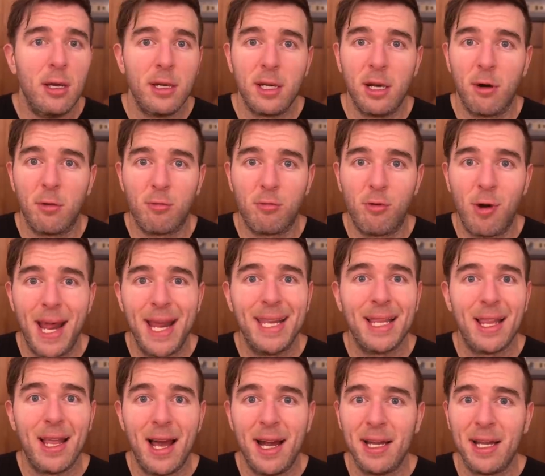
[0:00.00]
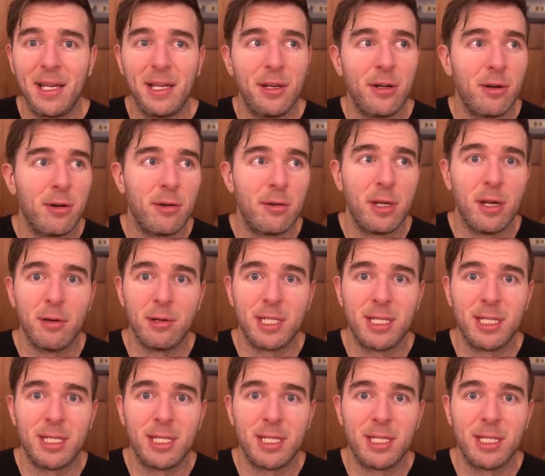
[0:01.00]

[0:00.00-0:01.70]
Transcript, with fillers: redlining your,